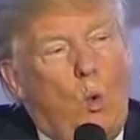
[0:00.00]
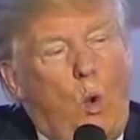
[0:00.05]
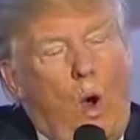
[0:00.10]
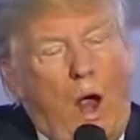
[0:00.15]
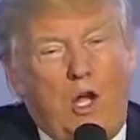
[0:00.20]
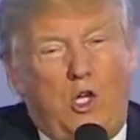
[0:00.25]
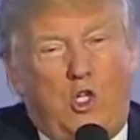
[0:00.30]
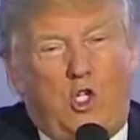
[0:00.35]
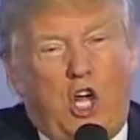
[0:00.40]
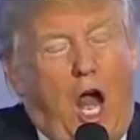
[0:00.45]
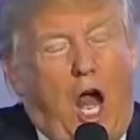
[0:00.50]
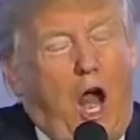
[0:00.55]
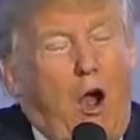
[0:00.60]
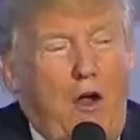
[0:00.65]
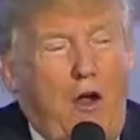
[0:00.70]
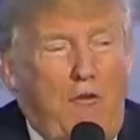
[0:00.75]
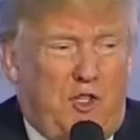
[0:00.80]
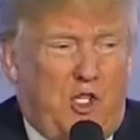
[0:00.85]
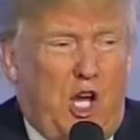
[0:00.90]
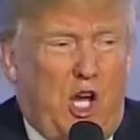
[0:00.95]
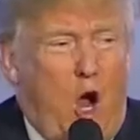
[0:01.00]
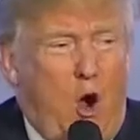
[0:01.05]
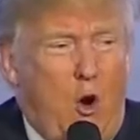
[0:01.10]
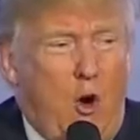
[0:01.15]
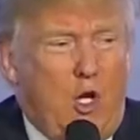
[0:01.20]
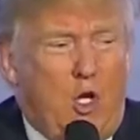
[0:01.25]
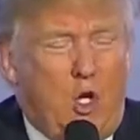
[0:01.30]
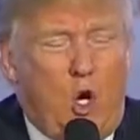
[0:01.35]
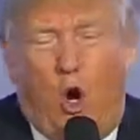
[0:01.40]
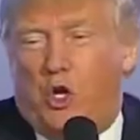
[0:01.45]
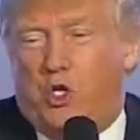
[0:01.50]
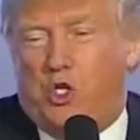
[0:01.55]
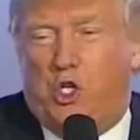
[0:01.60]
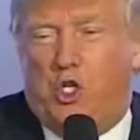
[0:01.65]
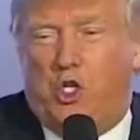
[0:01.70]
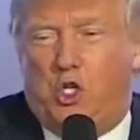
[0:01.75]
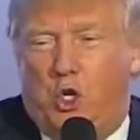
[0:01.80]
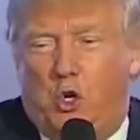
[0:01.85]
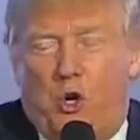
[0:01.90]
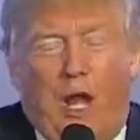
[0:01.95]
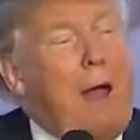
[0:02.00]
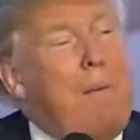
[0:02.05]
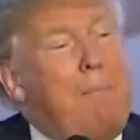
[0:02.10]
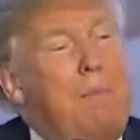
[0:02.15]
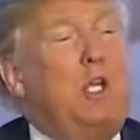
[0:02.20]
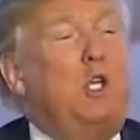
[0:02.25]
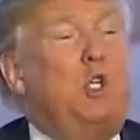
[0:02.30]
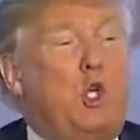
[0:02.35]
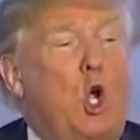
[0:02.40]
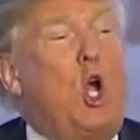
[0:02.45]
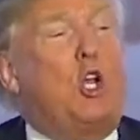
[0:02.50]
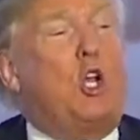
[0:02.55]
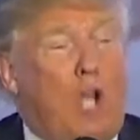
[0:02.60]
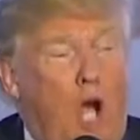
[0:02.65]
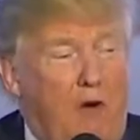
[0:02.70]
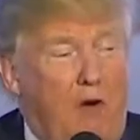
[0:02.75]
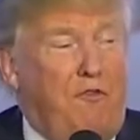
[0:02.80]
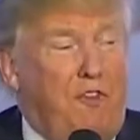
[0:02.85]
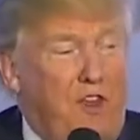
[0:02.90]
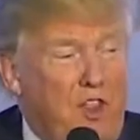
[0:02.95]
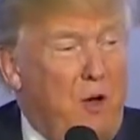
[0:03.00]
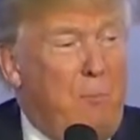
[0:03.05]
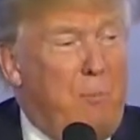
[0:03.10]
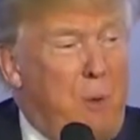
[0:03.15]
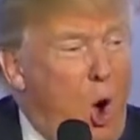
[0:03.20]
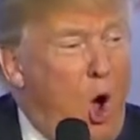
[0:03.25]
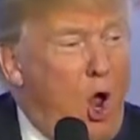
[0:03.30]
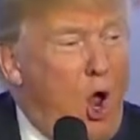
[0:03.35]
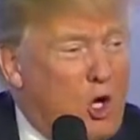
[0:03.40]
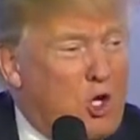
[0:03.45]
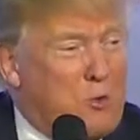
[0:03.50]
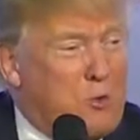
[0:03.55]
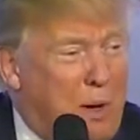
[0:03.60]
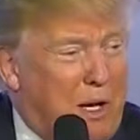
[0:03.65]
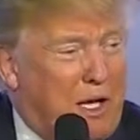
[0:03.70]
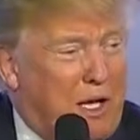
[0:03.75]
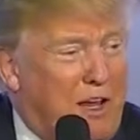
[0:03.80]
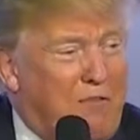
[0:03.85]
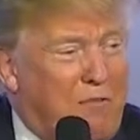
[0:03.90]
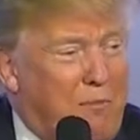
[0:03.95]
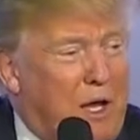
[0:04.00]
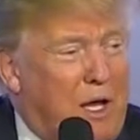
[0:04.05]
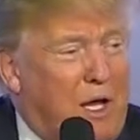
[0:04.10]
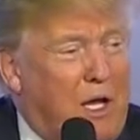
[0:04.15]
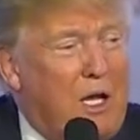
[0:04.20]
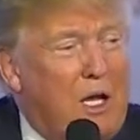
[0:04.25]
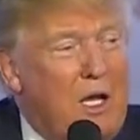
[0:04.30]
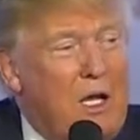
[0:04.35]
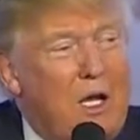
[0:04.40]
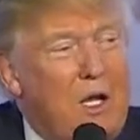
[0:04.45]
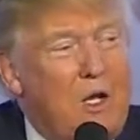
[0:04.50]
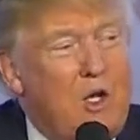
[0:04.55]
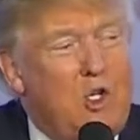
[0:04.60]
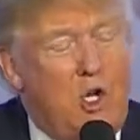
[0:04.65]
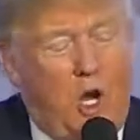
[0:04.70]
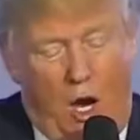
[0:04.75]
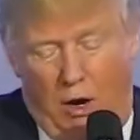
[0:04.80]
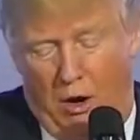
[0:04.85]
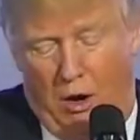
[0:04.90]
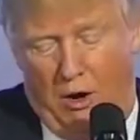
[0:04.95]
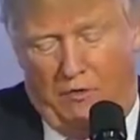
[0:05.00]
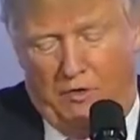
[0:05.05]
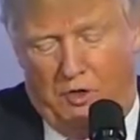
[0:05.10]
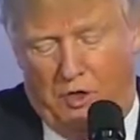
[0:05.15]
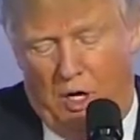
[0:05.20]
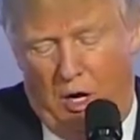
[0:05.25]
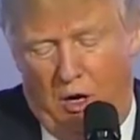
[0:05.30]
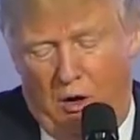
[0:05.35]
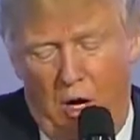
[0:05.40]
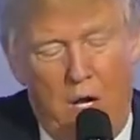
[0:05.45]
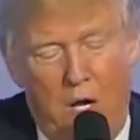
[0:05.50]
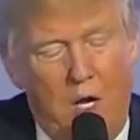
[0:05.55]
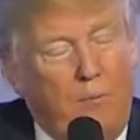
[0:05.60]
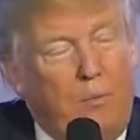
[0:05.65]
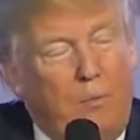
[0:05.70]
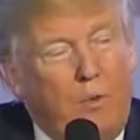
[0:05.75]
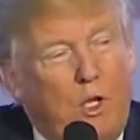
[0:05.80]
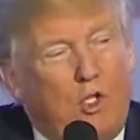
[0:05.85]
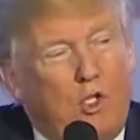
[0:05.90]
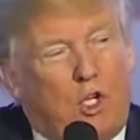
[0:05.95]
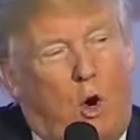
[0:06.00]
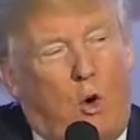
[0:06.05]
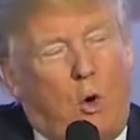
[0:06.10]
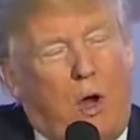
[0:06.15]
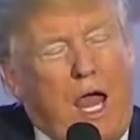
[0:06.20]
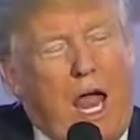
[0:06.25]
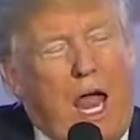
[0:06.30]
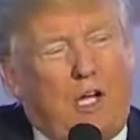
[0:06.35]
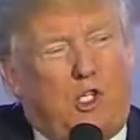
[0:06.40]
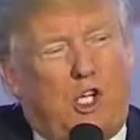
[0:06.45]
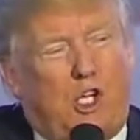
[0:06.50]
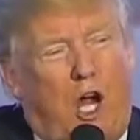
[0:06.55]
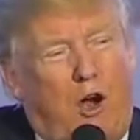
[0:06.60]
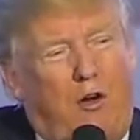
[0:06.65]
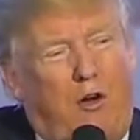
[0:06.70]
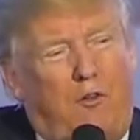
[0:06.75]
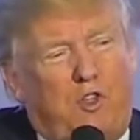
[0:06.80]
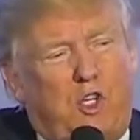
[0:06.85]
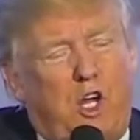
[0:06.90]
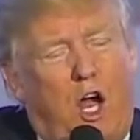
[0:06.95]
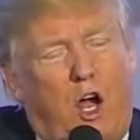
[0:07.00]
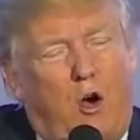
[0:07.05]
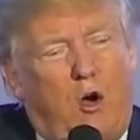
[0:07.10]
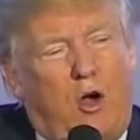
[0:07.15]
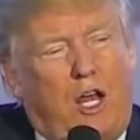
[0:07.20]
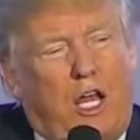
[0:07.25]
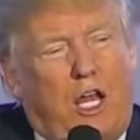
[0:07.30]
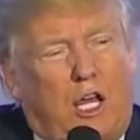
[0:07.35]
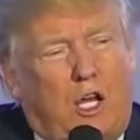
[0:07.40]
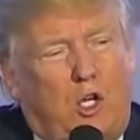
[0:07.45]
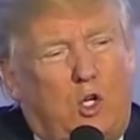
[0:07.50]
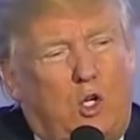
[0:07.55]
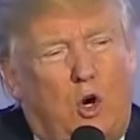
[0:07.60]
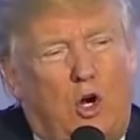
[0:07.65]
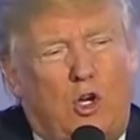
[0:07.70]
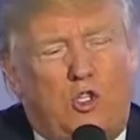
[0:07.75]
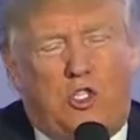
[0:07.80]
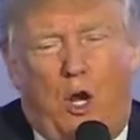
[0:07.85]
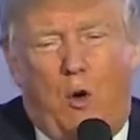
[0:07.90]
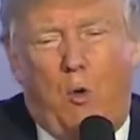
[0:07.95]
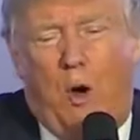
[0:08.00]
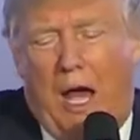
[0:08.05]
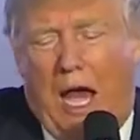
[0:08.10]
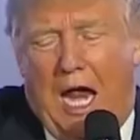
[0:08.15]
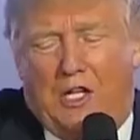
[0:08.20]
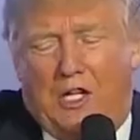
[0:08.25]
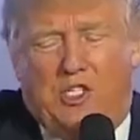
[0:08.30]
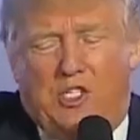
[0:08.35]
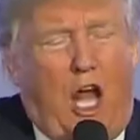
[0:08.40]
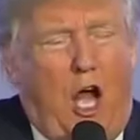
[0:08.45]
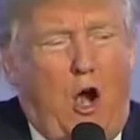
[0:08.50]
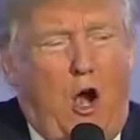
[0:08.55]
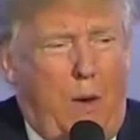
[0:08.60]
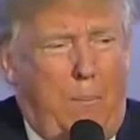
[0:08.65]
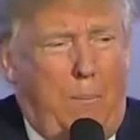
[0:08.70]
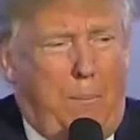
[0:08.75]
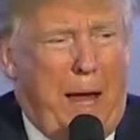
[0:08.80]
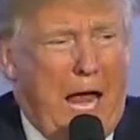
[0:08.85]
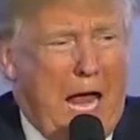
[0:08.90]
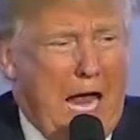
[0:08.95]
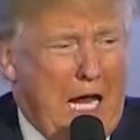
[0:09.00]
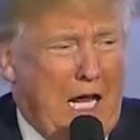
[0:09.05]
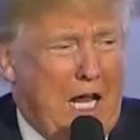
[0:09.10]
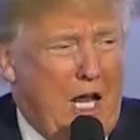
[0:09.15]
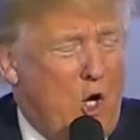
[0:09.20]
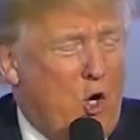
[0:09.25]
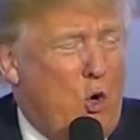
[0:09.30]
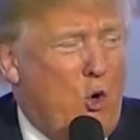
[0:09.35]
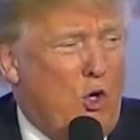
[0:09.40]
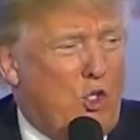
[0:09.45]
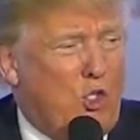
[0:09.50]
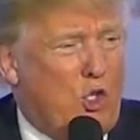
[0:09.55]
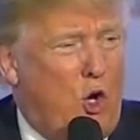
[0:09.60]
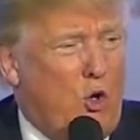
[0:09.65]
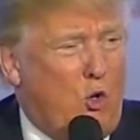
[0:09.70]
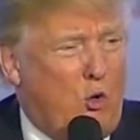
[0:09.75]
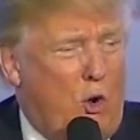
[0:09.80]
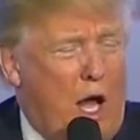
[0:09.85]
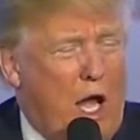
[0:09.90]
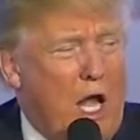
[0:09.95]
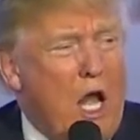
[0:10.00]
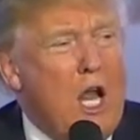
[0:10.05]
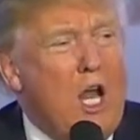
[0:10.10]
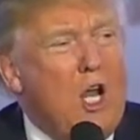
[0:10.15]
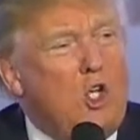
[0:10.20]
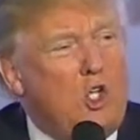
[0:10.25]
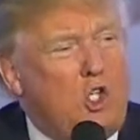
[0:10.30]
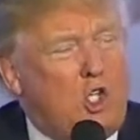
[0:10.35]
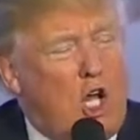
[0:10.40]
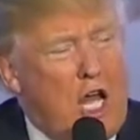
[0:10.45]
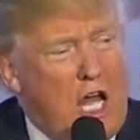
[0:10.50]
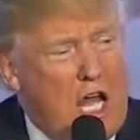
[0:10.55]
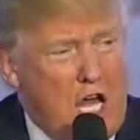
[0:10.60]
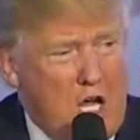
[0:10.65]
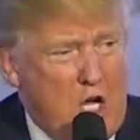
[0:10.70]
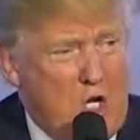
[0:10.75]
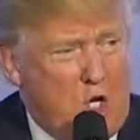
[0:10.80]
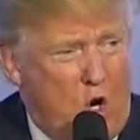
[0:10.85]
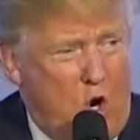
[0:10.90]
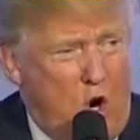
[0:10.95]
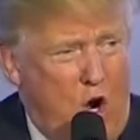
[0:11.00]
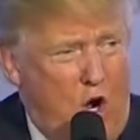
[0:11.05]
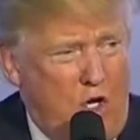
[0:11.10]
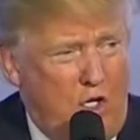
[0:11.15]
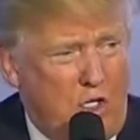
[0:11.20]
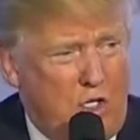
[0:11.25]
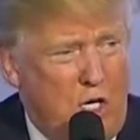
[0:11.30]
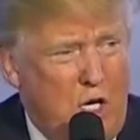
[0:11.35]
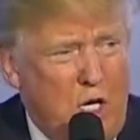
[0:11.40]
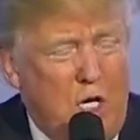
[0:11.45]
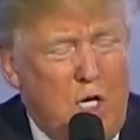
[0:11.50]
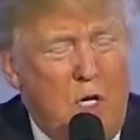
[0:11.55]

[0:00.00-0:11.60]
When Sheriff Joe endorses you, that means you're tough on the borders, believe me. Sheriff Joe. So we had Sheriff Joe, and he endorsed. And we had Sarah Palin, who was so great. She endorsed.